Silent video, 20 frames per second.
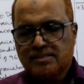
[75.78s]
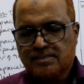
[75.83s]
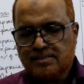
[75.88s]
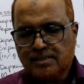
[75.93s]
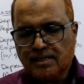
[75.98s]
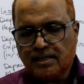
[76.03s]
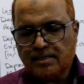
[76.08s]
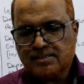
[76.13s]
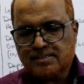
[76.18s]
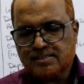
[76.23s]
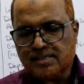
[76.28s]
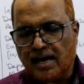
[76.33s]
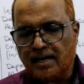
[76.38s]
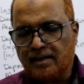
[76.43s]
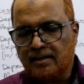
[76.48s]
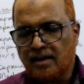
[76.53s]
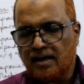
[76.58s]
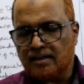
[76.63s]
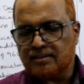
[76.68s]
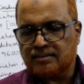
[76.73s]
Sri
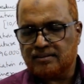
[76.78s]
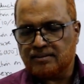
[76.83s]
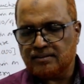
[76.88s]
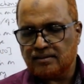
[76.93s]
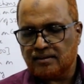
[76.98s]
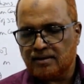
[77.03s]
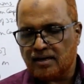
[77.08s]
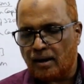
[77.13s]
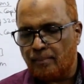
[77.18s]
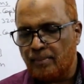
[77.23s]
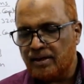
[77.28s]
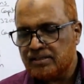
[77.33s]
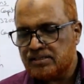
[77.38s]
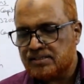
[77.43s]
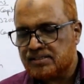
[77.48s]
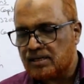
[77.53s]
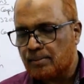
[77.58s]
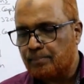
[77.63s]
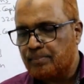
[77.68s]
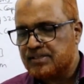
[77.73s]
Sainath
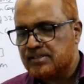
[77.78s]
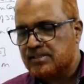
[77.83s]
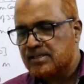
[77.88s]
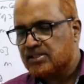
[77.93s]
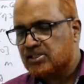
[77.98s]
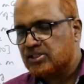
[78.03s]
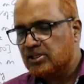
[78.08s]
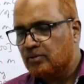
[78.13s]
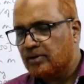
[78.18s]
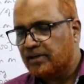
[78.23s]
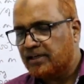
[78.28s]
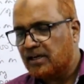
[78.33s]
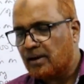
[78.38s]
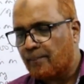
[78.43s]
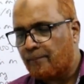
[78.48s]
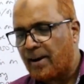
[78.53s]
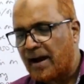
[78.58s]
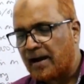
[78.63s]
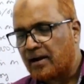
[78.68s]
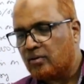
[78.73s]
commenced a business unit in a
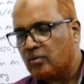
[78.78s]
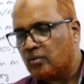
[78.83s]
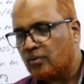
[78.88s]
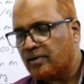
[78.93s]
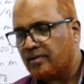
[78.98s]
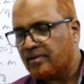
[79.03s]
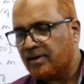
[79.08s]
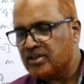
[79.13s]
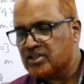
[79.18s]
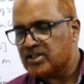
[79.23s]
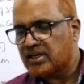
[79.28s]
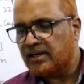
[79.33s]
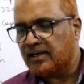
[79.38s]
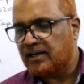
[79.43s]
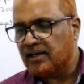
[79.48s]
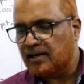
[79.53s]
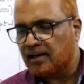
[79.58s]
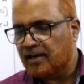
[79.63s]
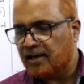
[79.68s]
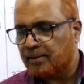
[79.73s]
backward region
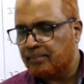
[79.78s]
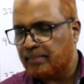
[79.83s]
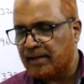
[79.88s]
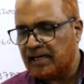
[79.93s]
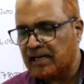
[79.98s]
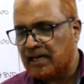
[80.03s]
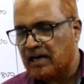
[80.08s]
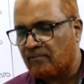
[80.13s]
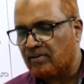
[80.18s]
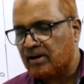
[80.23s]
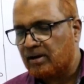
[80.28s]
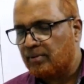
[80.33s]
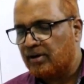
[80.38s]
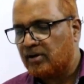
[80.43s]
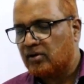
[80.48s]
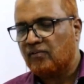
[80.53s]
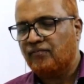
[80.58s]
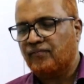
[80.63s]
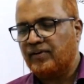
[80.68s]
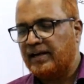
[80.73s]
declared by
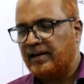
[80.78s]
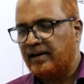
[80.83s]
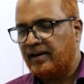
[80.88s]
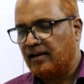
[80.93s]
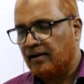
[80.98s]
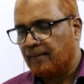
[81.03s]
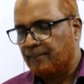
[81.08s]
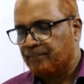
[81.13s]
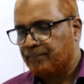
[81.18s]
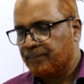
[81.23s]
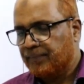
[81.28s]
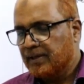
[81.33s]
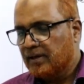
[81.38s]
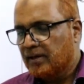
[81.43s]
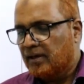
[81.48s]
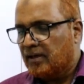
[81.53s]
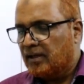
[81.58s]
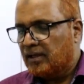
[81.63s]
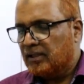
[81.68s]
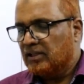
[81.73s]
Government of India.
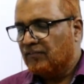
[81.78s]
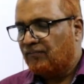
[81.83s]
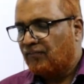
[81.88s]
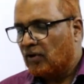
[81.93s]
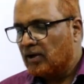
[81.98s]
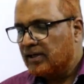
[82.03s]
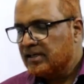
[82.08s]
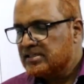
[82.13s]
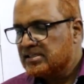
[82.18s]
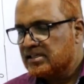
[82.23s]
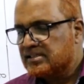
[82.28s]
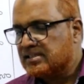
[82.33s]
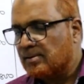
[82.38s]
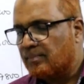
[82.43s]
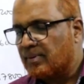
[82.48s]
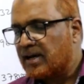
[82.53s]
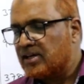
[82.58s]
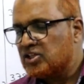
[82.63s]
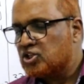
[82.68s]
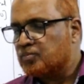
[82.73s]
The following is the
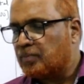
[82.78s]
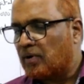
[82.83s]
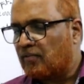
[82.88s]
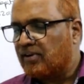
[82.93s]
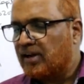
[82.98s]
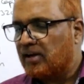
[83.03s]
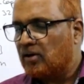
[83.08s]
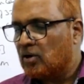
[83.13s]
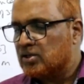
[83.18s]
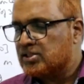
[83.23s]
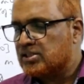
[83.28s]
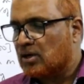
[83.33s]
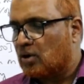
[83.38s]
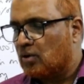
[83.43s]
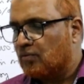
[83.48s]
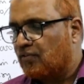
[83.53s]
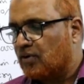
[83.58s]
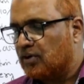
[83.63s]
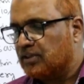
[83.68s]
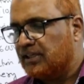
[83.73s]
summarized profit and loss
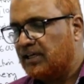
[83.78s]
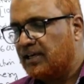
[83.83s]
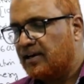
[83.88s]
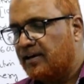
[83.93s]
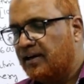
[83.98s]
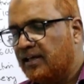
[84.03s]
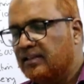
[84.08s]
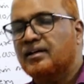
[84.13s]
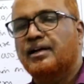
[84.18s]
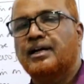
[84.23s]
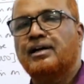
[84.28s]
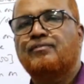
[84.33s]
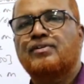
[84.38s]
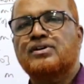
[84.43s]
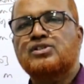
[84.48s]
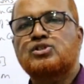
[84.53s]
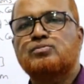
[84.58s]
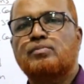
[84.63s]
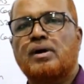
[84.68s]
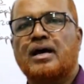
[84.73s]
account for the year ending
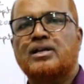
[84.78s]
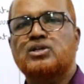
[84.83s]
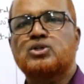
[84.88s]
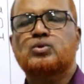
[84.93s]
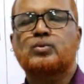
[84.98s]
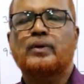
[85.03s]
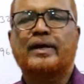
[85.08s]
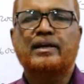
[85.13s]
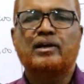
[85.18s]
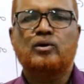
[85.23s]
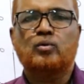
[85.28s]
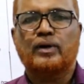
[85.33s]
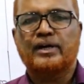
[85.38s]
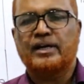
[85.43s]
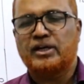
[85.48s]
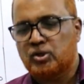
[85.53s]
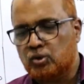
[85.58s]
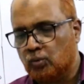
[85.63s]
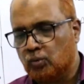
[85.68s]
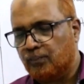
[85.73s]
31st March
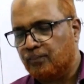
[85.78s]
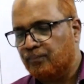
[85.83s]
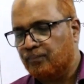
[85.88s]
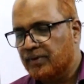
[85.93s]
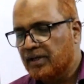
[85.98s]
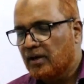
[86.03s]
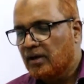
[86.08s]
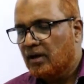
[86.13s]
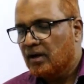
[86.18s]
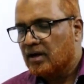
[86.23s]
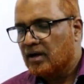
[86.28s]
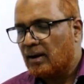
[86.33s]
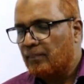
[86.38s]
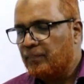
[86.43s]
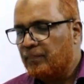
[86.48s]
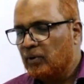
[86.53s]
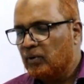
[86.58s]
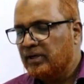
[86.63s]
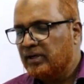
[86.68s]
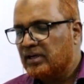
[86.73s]
2022.
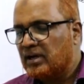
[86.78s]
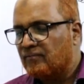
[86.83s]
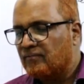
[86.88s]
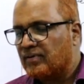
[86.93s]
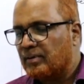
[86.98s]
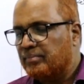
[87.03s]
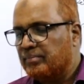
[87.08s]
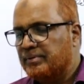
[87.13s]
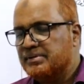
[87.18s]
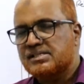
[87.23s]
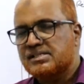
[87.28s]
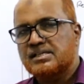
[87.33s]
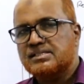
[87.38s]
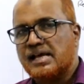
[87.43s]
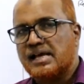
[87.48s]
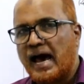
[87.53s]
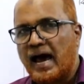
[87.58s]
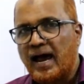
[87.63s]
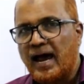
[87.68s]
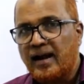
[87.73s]
Compute income from
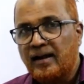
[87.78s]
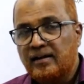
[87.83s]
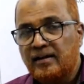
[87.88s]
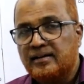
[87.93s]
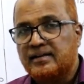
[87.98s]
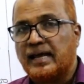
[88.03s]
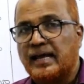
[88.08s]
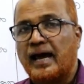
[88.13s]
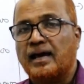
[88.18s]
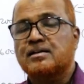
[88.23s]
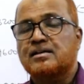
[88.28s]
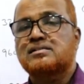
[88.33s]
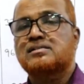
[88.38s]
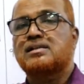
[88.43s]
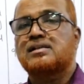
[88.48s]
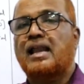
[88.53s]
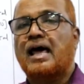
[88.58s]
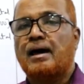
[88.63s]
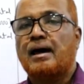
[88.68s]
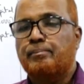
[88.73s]
business and
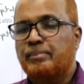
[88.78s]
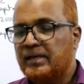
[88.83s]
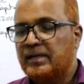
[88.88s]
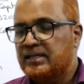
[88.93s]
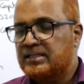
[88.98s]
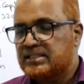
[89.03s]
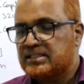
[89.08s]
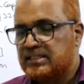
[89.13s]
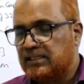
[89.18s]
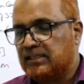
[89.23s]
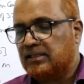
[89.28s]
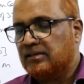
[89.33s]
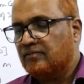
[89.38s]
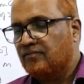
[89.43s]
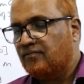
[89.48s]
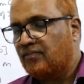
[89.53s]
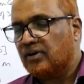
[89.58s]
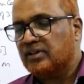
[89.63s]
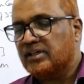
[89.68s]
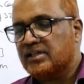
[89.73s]
tax liability
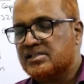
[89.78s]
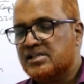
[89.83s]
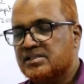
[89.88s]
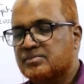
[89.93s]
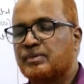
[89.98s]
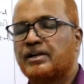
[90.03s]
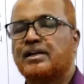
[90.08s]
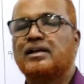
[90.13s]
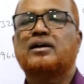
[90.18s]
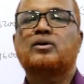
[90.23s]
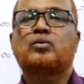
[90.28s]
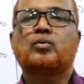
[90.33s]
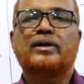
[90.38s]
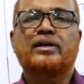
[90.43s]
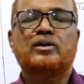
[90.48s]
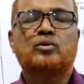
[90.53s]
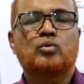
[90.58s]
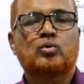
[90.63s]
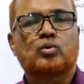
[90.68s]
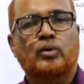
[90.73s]
for the assessment year
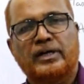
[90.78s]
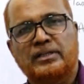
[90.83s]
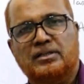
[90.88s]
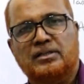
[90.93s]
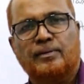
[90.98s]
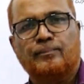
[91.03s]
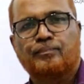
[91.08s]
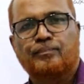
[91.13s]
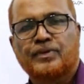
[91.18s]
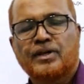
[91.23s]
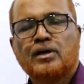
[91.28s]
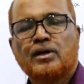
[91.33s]
2022 23